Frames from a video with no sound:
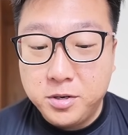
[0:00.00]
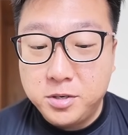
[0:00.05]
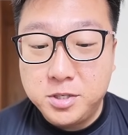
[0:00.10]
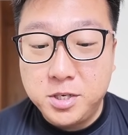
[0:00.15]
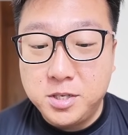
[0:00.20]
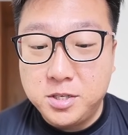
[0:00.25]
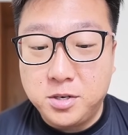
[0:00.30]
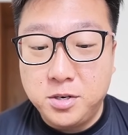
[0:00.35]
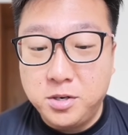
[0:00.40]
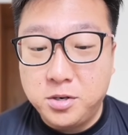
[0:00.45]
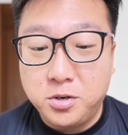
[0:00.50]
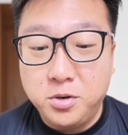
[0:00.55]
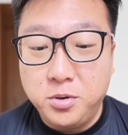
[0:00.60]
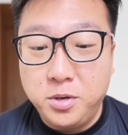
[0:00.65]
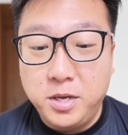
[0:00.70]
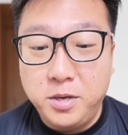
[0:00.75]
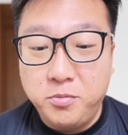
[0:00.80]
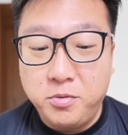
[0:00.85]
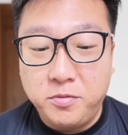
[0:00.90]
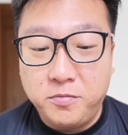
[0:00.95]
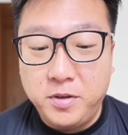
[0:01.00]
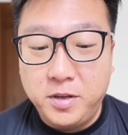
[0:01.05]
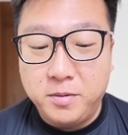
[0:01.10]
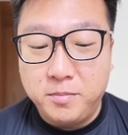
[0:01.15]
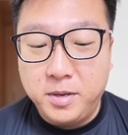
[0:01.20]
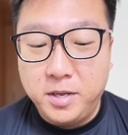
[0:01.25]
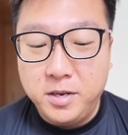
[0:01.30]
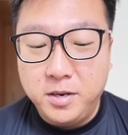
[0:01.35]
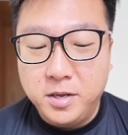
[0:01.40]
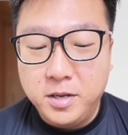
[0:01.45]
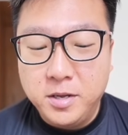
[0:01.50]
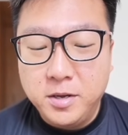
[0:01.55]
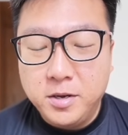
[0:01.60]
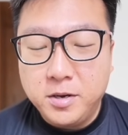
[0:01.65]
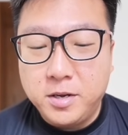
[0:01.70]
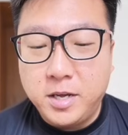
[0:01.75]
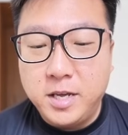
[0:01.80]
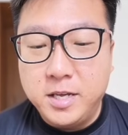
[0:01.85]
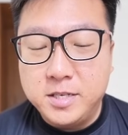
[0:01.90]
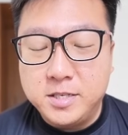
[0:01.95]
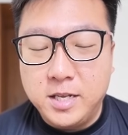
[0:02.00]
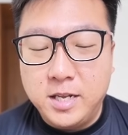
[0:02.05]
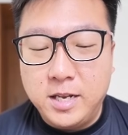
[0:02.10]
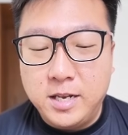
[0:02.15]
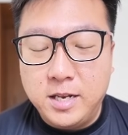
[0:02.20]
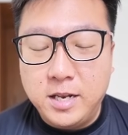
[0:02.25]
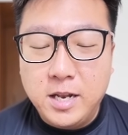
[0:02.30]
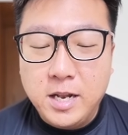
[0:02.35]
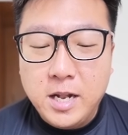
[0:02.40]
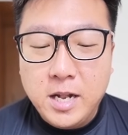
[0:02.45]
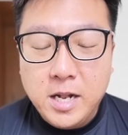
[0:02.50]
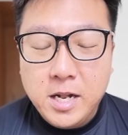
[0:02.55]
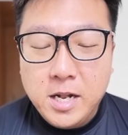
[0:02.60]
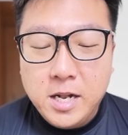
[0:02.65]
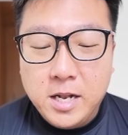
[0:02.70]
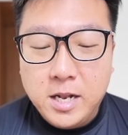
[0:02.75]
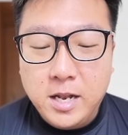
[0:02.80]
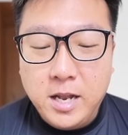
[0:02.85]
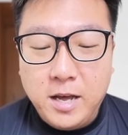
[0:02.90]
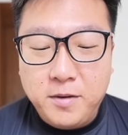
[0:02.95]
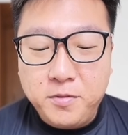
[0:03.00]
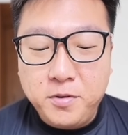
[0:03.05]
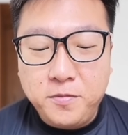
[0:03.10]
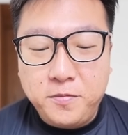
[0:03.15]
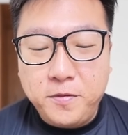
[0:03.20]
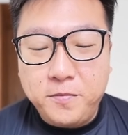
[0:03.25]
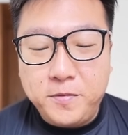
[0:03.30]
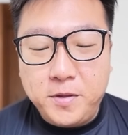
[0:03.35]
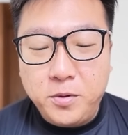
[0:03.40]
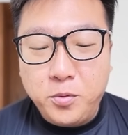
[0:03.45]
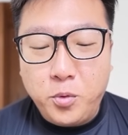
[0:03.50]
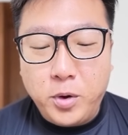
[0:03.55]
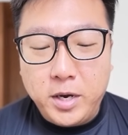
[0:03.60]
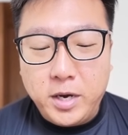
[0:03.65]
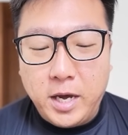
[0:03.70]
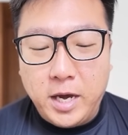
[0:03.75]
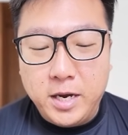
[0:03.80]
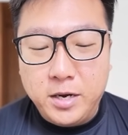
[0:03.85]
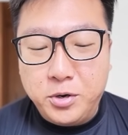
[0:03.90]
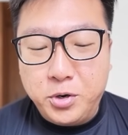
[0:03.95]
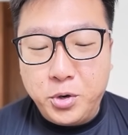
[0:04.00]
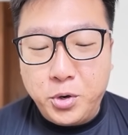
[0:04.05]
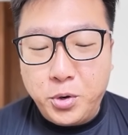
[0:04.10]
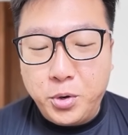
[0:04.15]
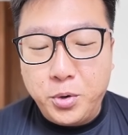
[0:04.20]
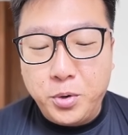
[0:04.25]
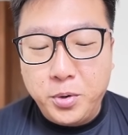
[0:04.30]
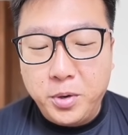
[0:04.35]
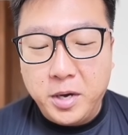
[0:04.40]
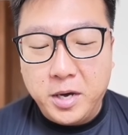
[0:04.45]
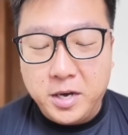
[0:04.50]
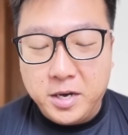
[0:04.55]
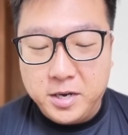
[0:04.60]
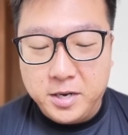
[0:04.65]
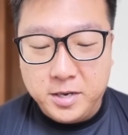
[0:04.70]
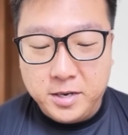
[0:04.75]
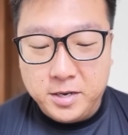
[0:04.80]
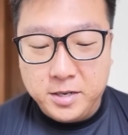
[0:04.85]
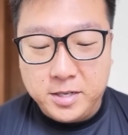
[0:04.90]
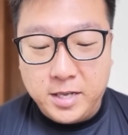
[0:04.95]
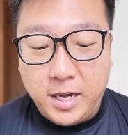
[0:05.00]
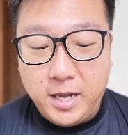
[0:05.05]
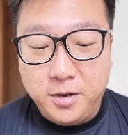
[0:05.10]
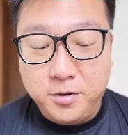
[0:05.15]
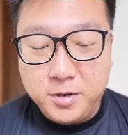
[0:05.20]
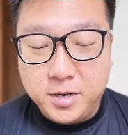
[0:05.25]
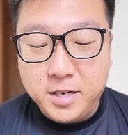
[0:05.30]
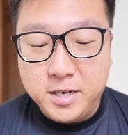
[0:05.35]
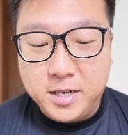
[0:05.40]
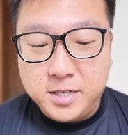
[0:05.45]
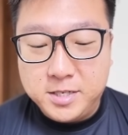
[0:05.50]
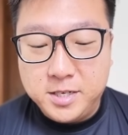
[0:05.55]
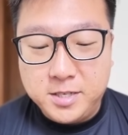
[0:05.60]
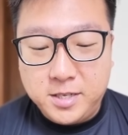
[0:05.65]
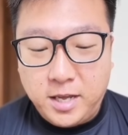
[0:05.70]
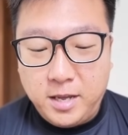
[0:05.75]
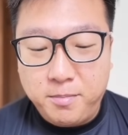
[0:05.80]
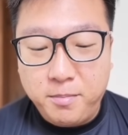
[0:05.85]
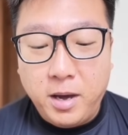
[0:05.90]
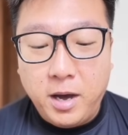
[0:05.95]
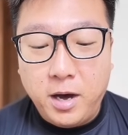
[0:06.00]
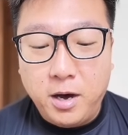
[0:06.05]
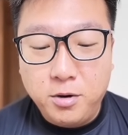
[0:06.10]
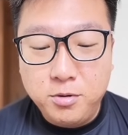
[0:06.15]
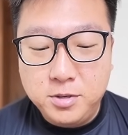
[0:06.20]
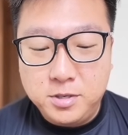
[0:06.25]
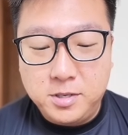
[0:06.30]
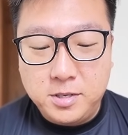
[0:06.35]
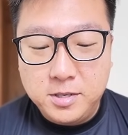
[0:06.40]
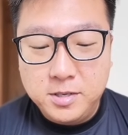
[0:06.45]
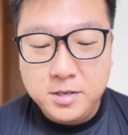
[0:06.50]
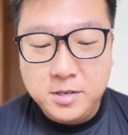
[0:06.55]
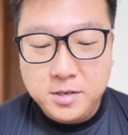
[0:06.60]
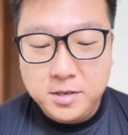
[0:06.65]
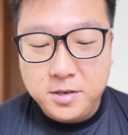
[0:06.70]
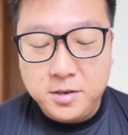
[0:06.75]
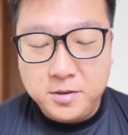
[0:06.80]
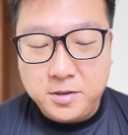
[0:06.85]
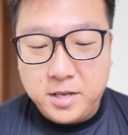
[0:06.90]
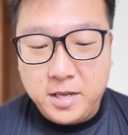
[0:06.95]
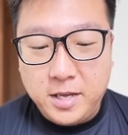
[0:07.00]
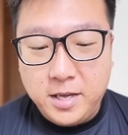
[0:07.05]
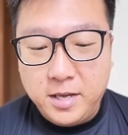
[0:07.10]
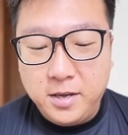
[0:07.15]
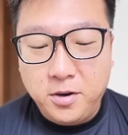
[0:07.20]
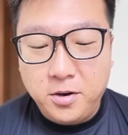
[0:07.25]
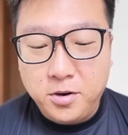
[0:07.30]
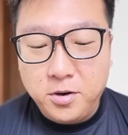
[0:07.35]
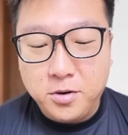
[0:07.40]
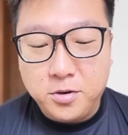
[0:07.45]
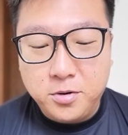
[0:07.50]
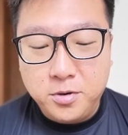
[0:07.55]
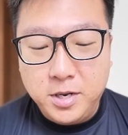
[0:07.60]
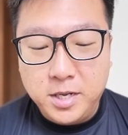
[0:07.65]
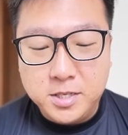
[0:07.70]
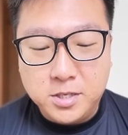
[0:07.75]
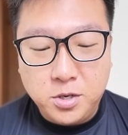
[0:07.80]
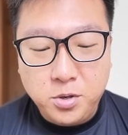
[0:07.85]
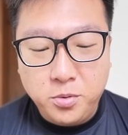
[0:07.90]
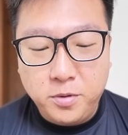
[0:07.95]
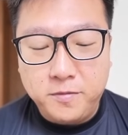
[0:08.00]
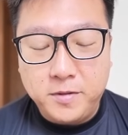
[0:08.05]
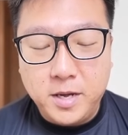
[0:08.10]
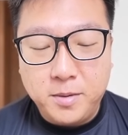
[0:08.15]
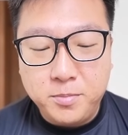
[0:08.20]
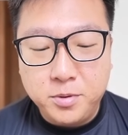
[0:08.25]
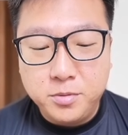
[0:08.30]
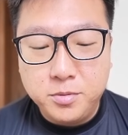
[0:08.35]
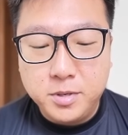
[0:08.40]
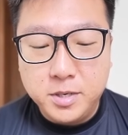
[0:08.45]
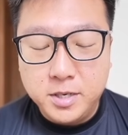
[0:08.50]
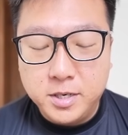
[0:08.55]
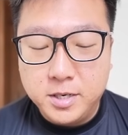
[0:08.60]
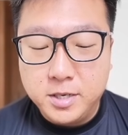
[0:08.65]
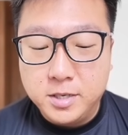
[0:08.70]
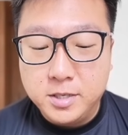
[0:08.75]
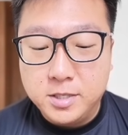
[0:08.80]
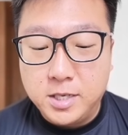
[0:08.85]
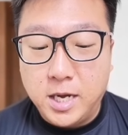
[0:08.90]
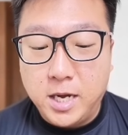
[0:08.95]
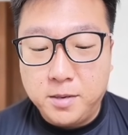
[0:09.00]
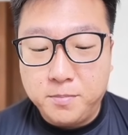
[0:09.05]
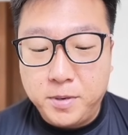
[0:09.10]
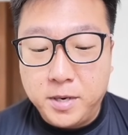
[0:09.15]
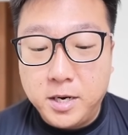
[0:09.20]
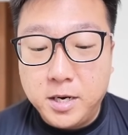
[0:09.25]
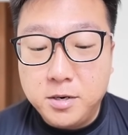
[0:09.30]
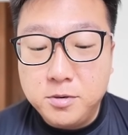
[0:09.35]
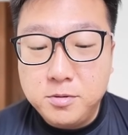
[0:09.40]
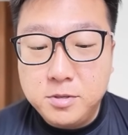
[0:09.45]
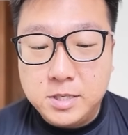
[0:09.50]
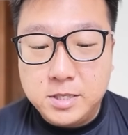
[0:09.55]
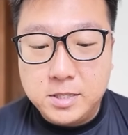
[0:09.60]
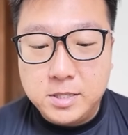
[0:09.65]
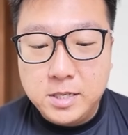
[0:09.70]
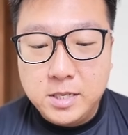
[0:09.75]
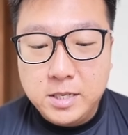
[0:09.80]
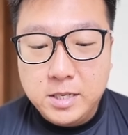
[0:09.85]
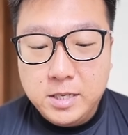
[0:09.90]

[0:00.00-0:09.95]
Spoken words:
just going to go ahead with it, man. Okay, it's a level 51 Hundo Dialga that just came out. Okay, all good. Let's go with double Dark Pulse.